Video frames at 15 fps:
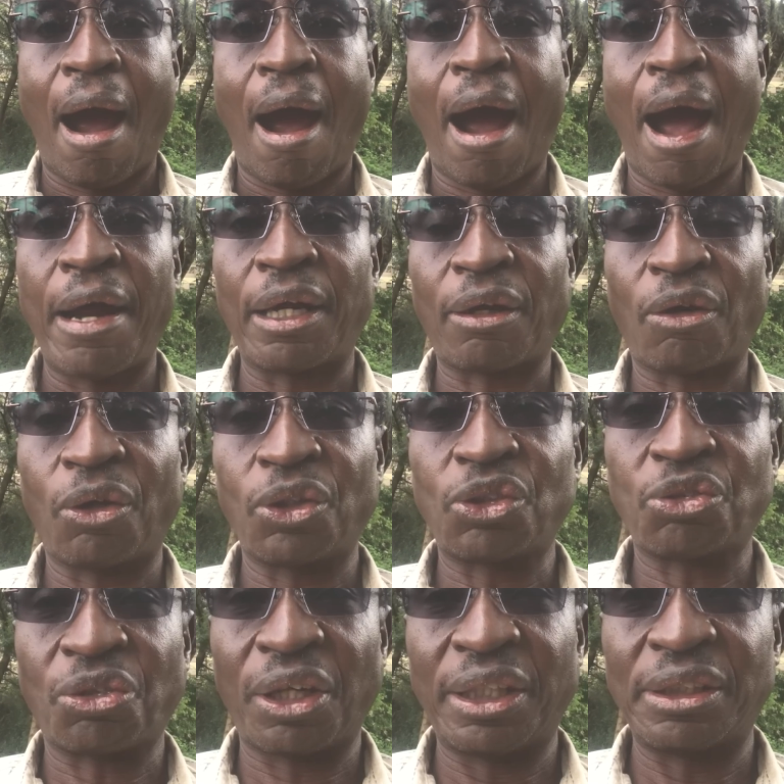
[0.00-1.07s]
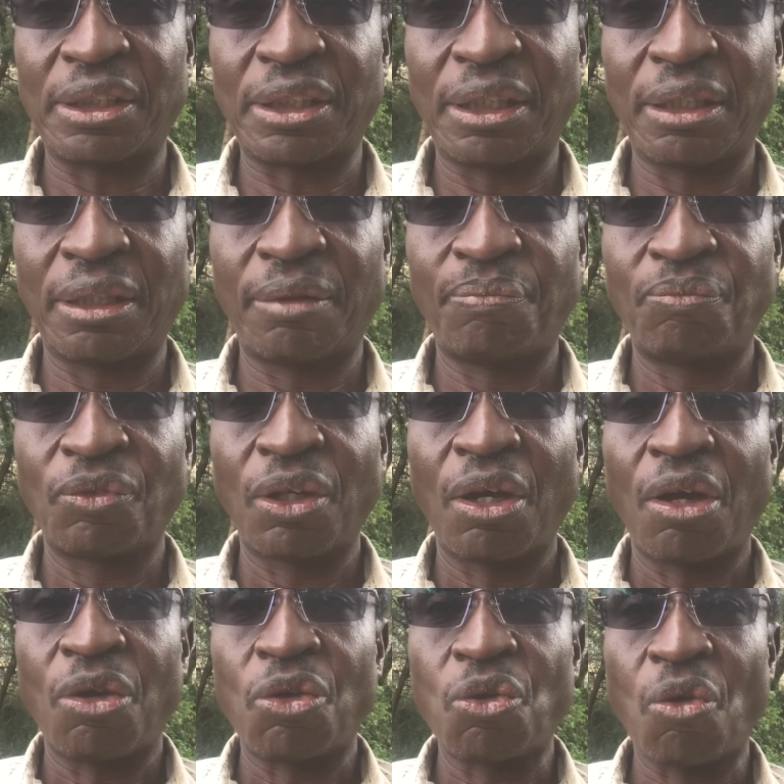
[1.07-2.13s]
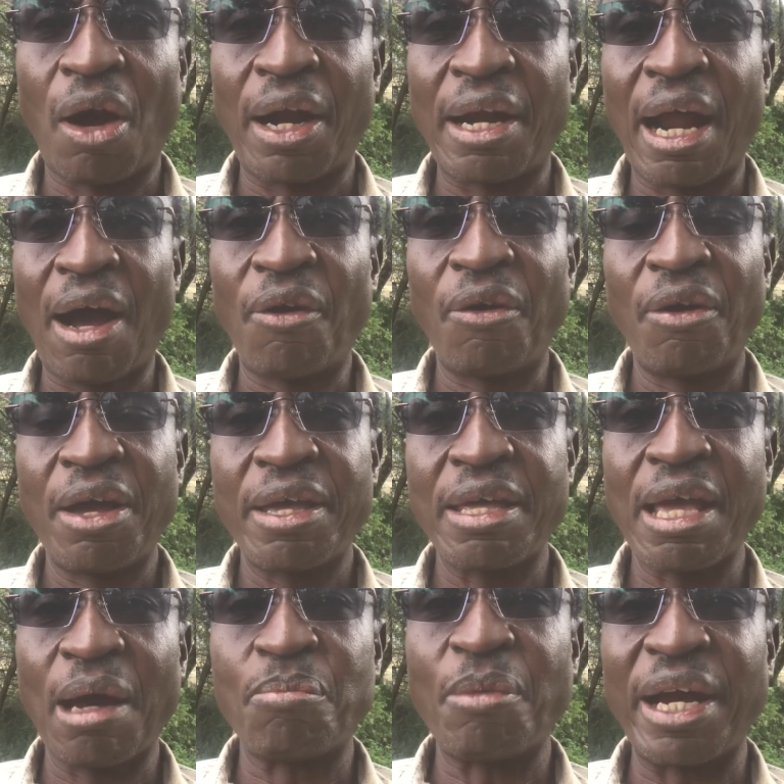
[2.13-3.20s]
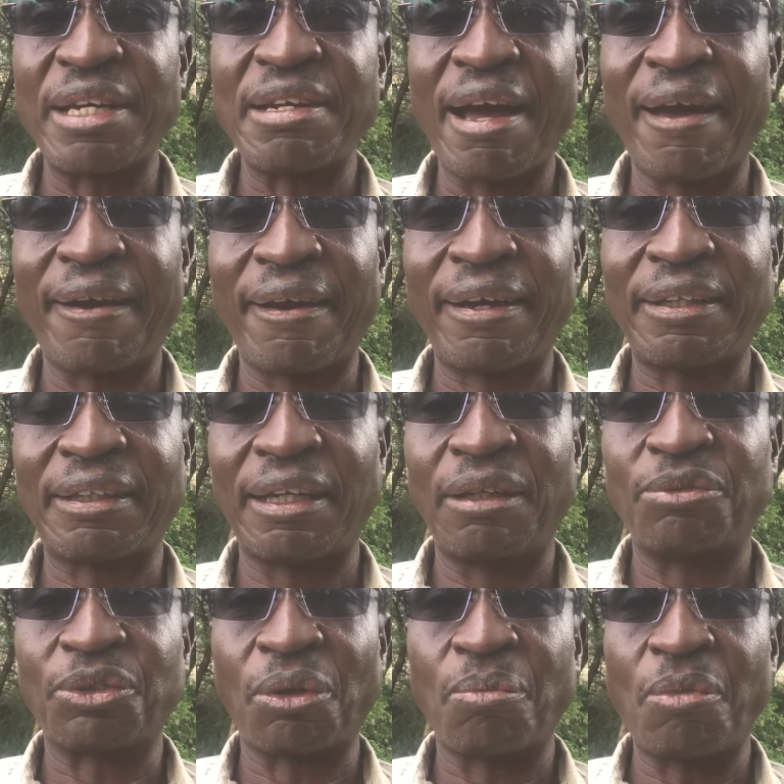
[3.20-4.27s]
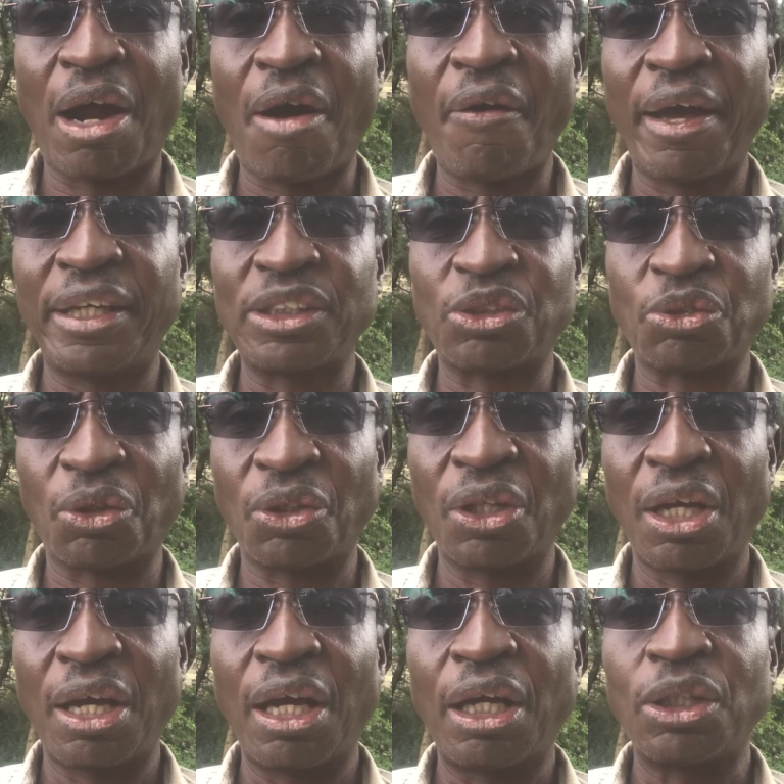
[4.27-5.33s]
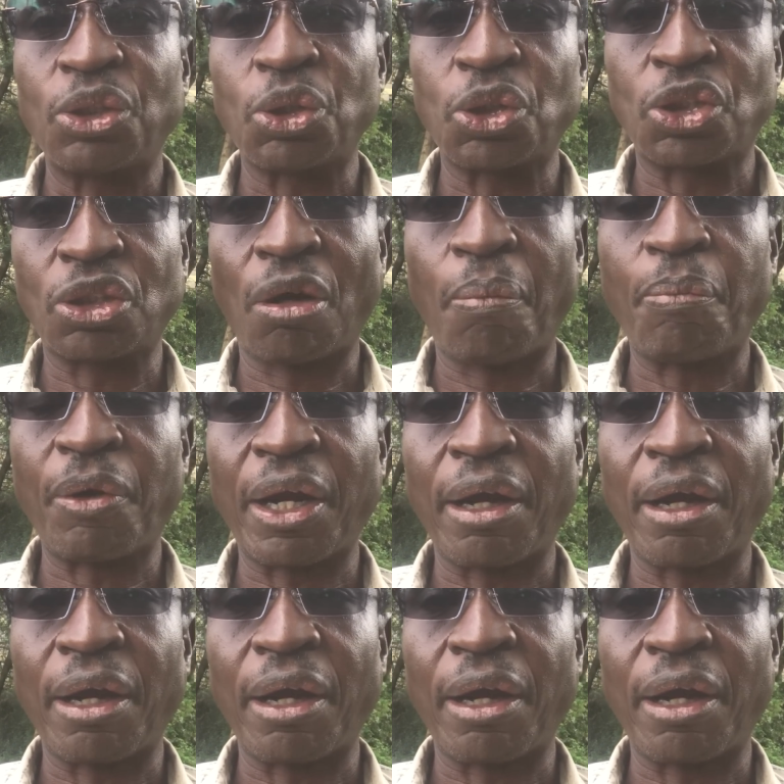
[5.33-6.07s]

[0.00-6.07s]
and close friends. You are now hereby directed from now henceforth to stop